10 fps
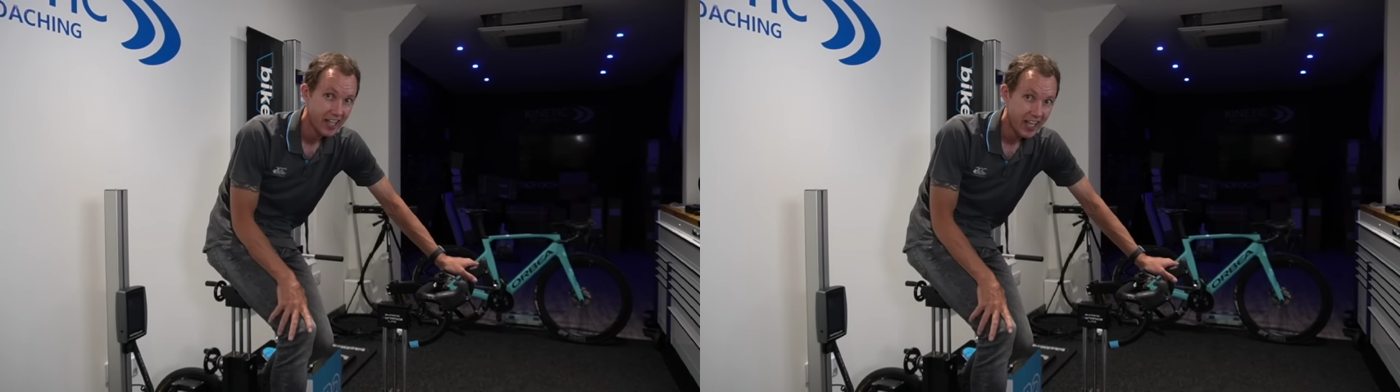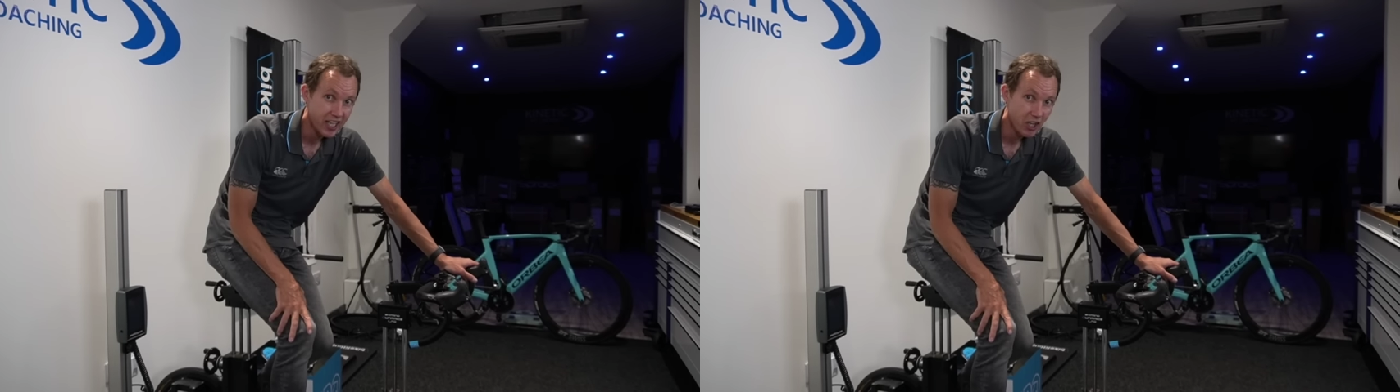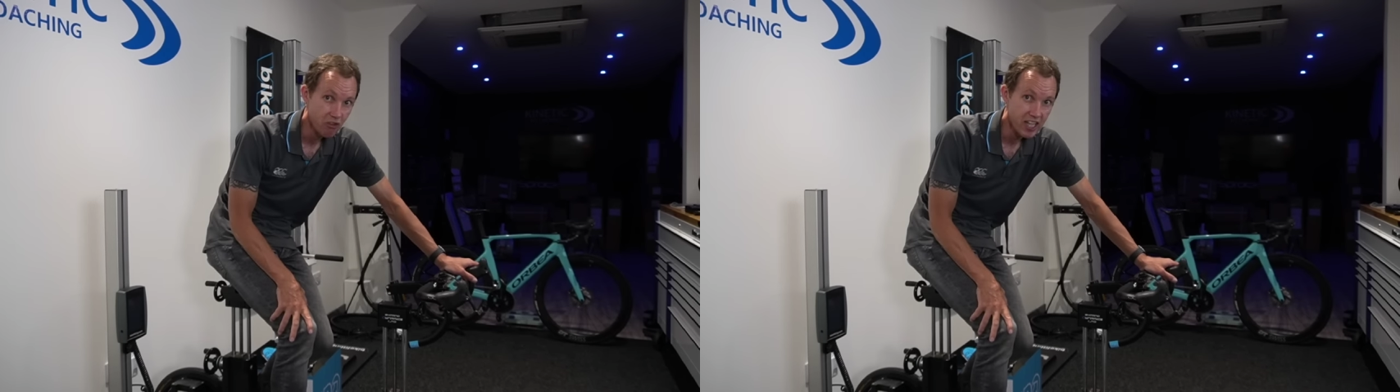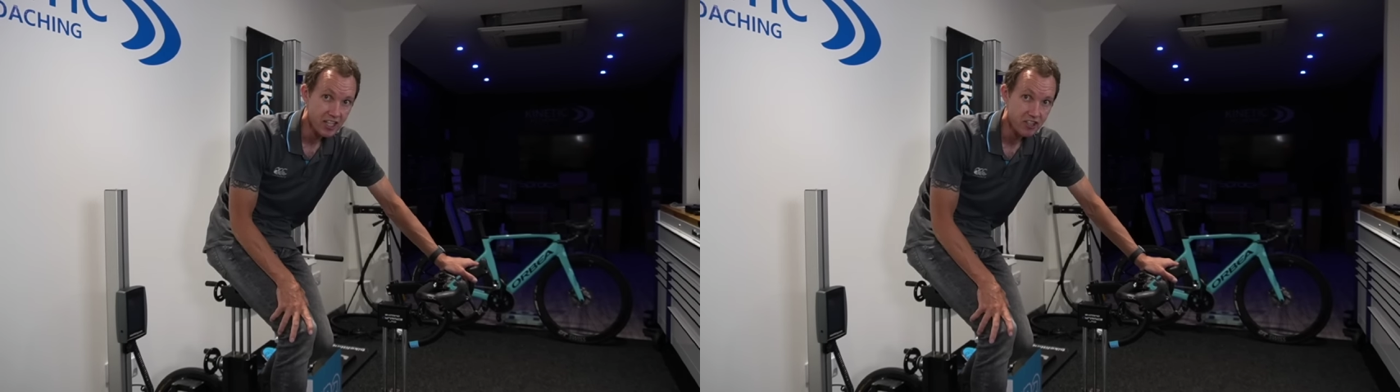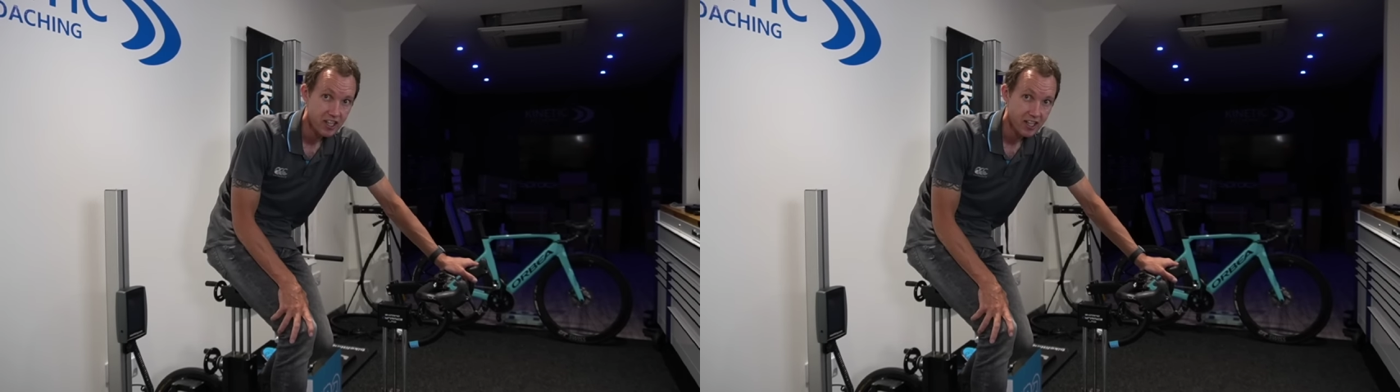in a
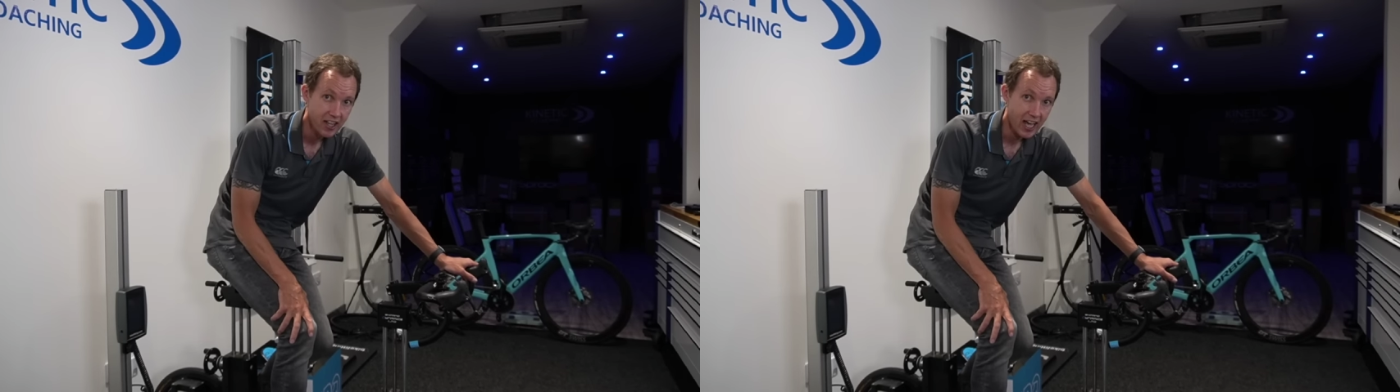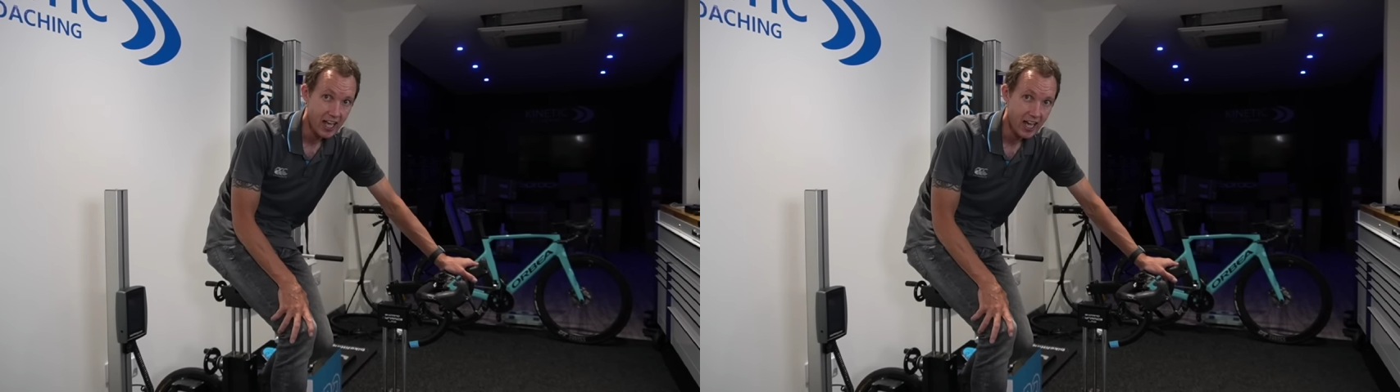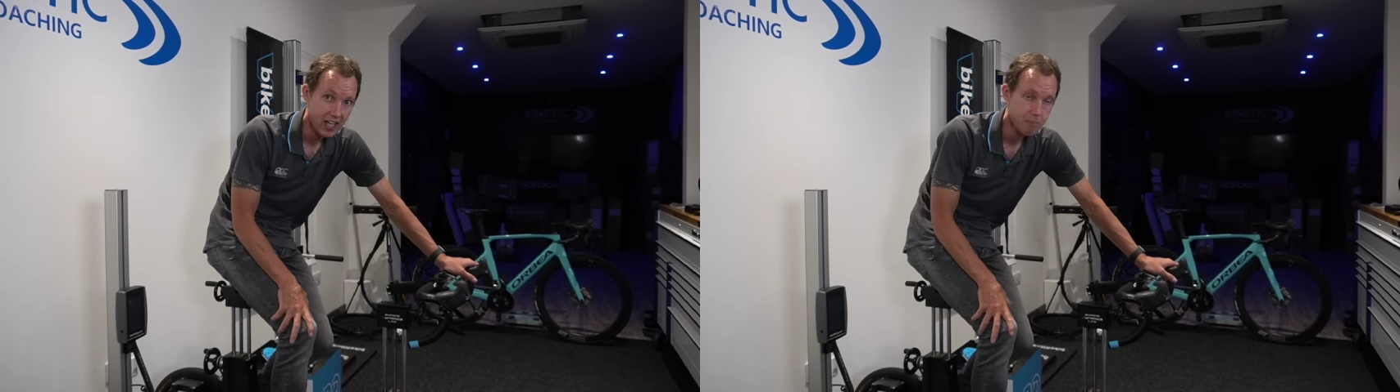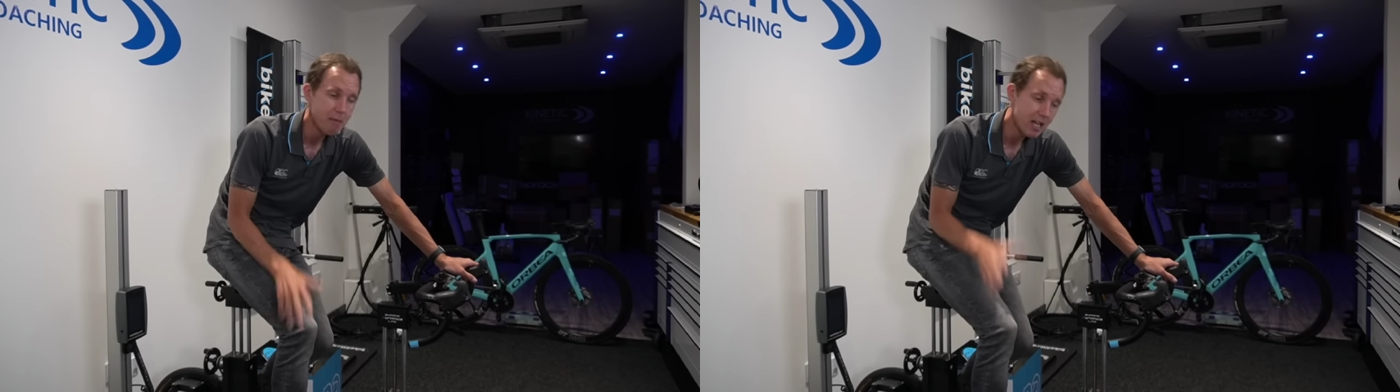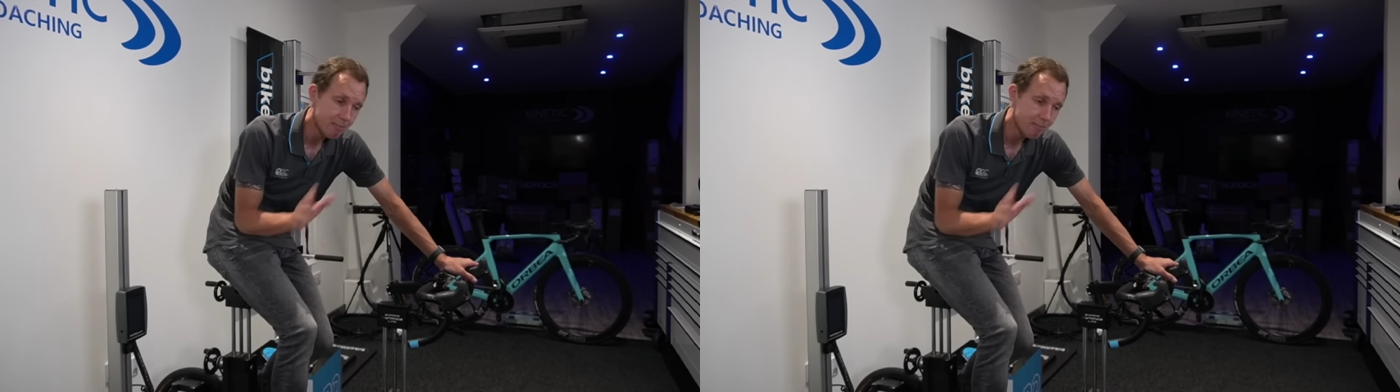race that I had many,